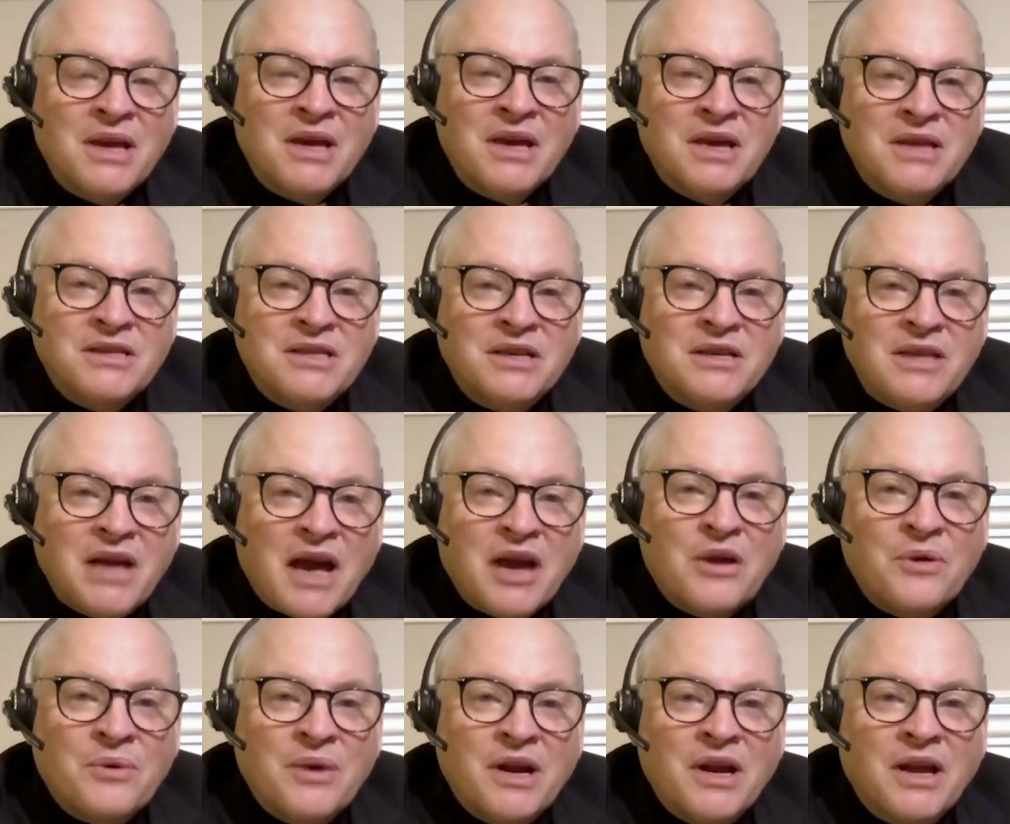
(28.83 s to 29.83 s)
is a
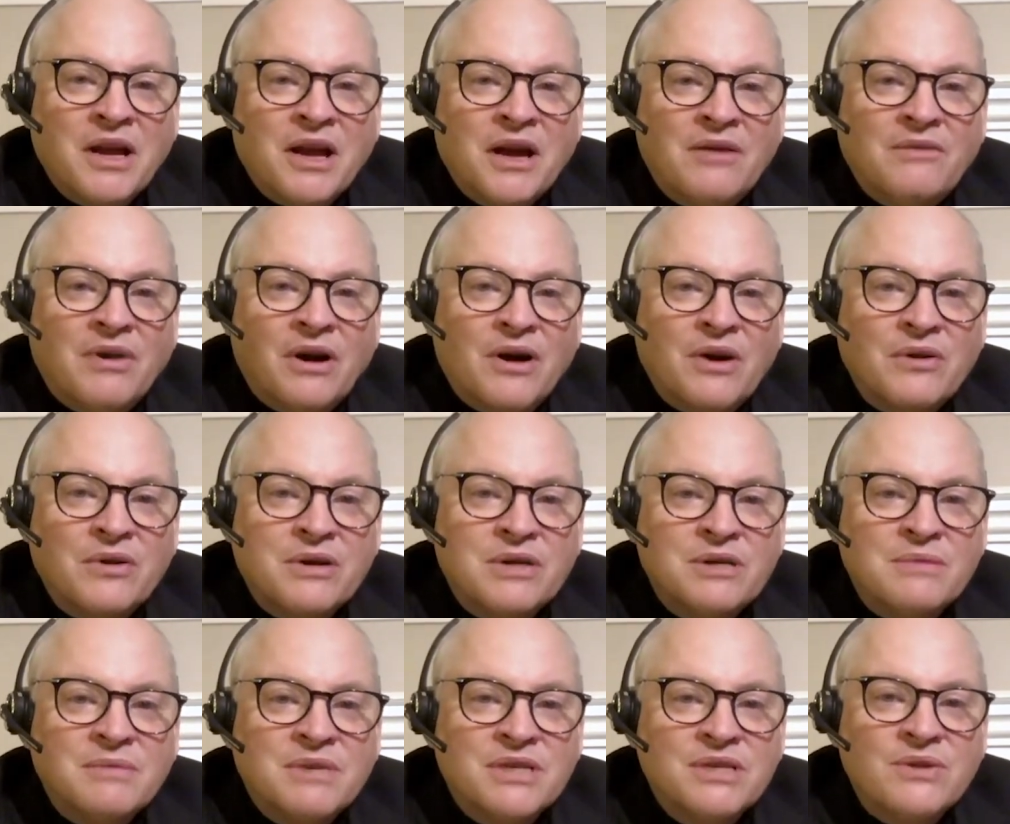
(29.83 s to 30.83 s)
decorating of our
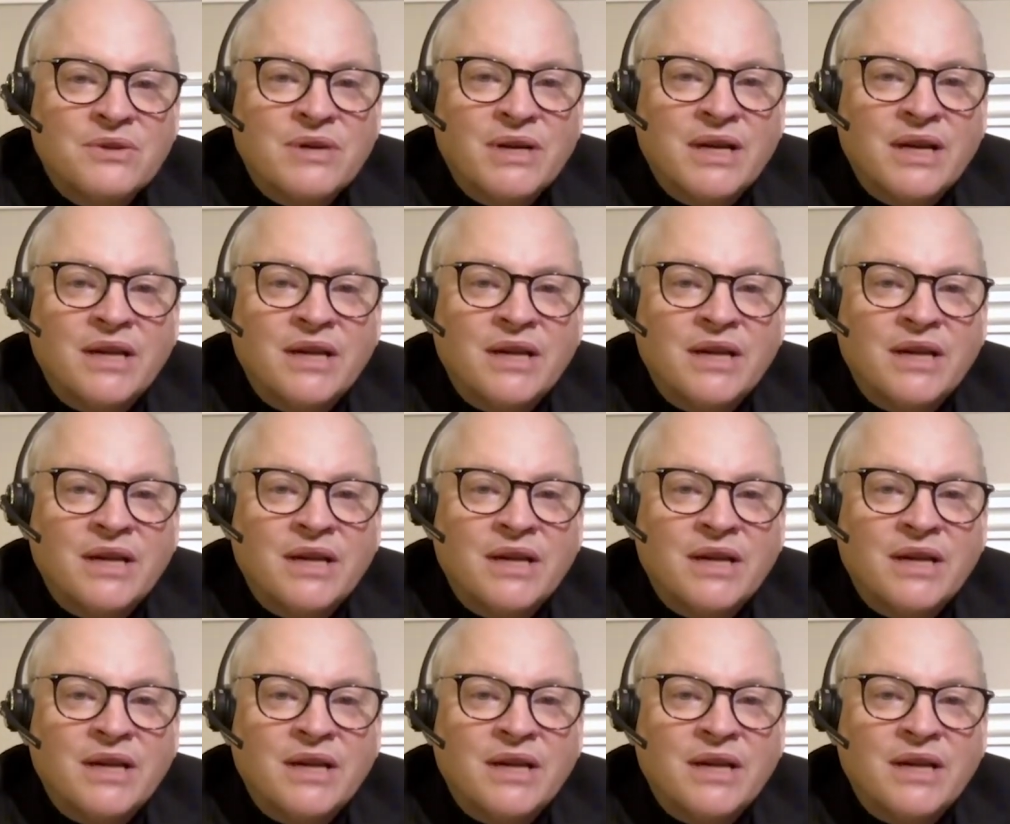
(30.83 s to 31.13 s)
Christmas tree.